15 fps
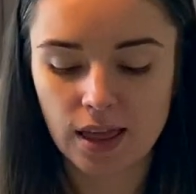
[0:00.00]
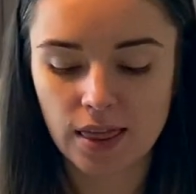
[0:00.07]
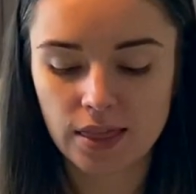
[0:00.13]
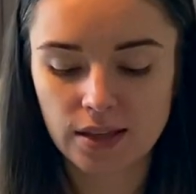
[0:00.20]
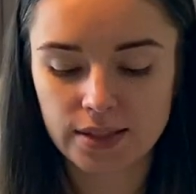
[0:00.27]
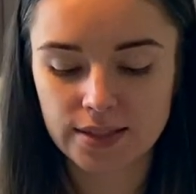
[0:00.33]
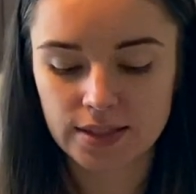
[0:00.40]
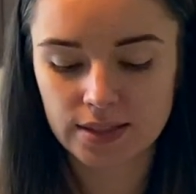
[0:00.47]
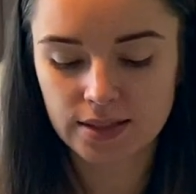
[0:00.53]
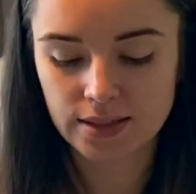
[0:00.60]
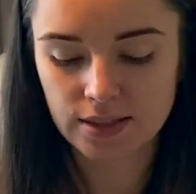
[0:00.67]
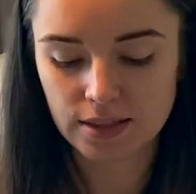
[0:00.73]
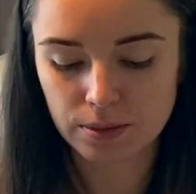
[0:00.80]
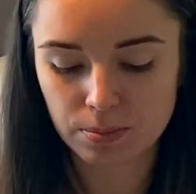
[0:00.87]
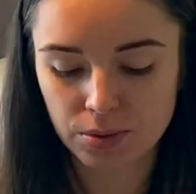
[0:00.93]
This is
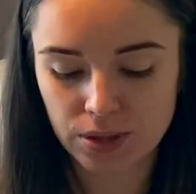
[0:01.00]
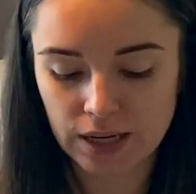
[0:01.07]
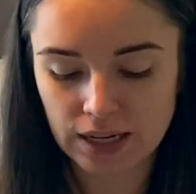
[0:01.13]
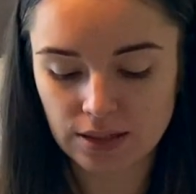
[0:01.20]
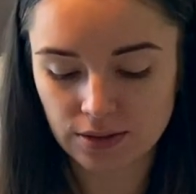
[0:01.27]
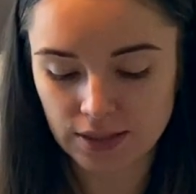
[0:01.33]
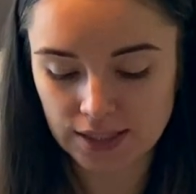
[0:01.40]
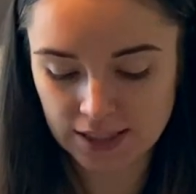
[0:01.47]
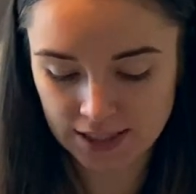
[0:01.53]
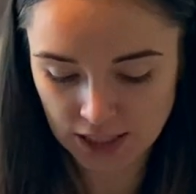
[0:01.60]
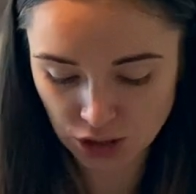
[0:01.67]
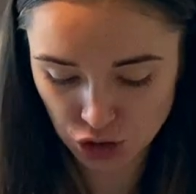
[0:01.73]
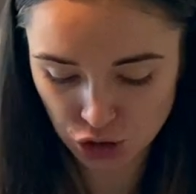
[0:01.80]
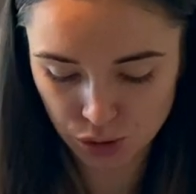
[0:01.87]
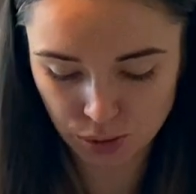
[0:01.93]
the Prenatal
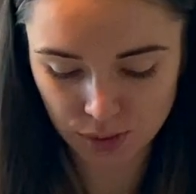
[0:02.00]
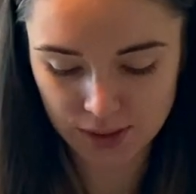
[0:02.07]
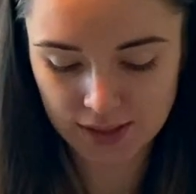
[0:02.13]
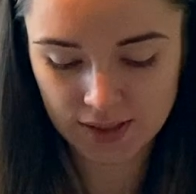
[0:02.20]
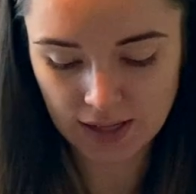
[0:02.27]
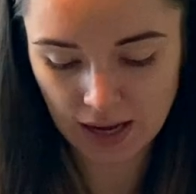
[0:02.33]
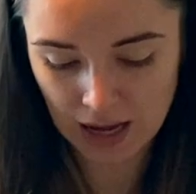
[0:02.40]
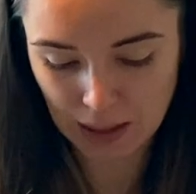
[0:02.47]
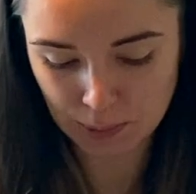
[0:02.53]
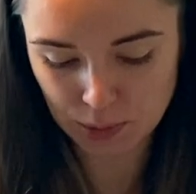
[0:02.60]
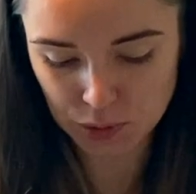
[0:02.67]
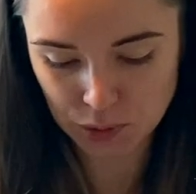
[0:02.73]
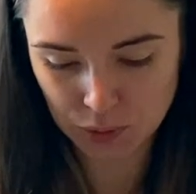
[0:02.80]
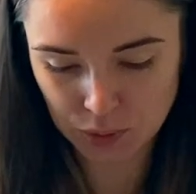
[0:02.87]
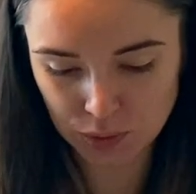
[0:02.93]
Essentials
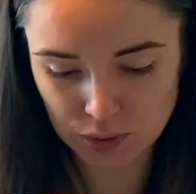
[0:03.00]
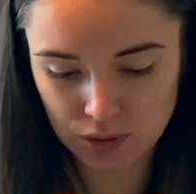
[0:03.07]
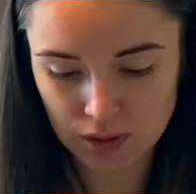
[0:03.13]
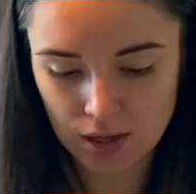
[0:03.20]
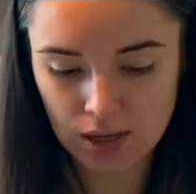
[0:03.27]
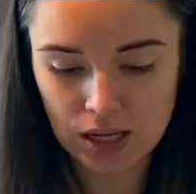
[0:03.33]
capsules.